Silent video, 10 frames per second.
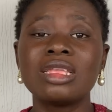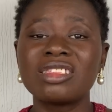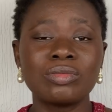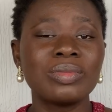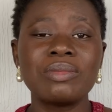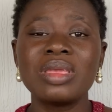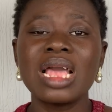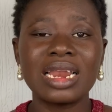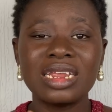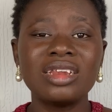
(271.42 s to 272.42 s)
may be
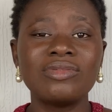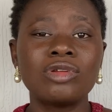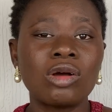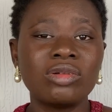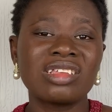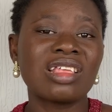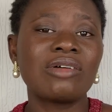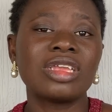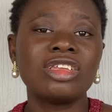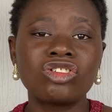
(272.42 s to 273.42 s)
an individual who just
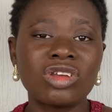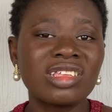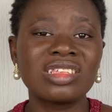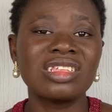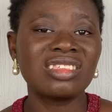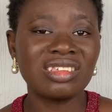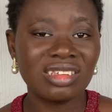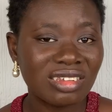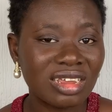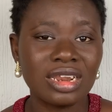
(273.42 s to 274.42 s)
have interest in
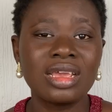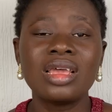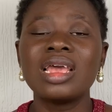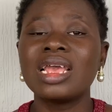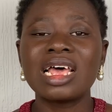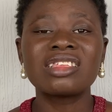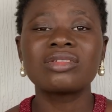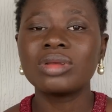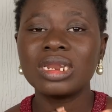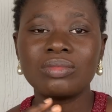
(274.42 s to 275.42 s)
teaching. It doesn't
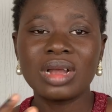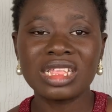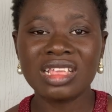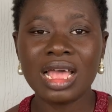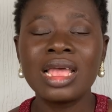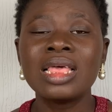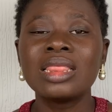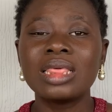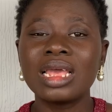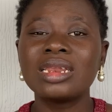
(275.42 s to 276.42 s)
really matter.
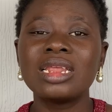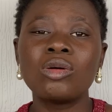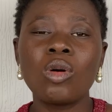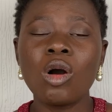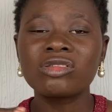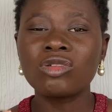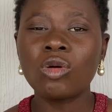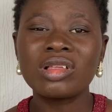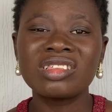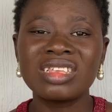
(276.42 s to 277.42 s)
Then they will also
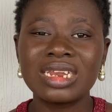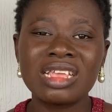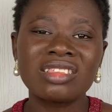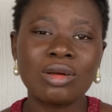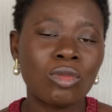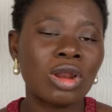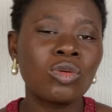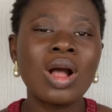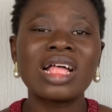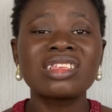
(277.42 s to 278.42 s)
consider someone
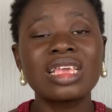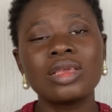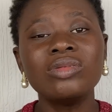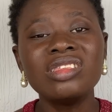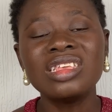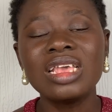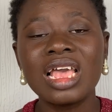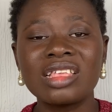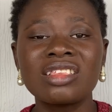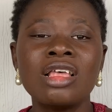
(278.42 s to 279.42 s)
who has
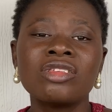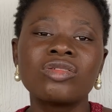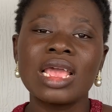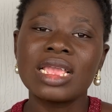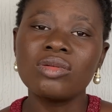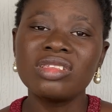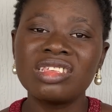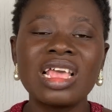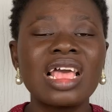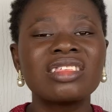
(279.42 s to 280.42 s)
QTS. So the
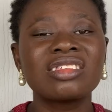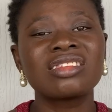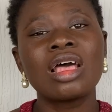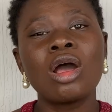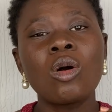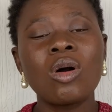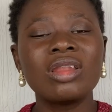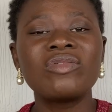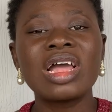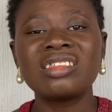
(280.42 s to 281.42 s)
QTS is
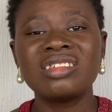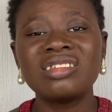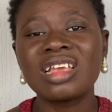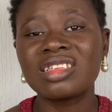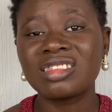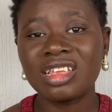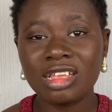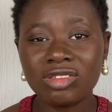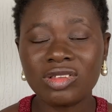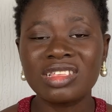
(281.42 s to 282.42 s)
qualified teacher
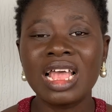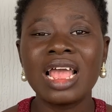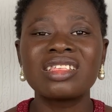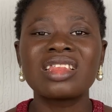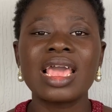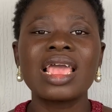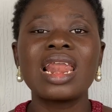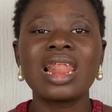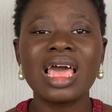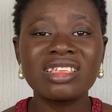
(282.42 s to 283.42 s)
status. It's like a
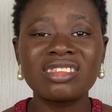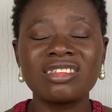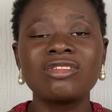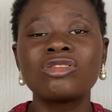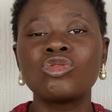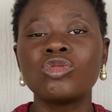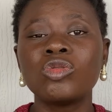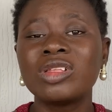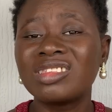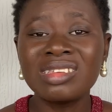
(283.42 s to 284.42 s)
license to
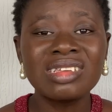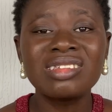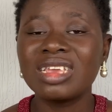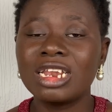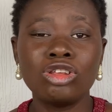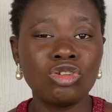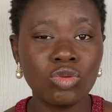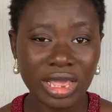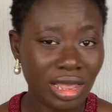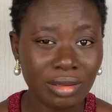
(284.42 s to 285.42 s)
teach in
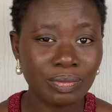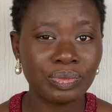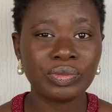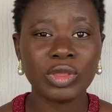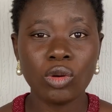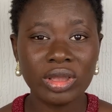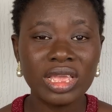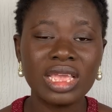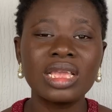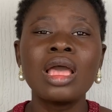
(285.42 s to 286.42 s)
UK.
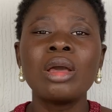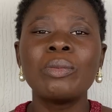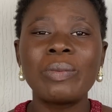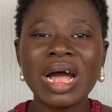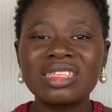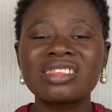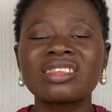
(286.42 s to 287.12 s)
Okay, but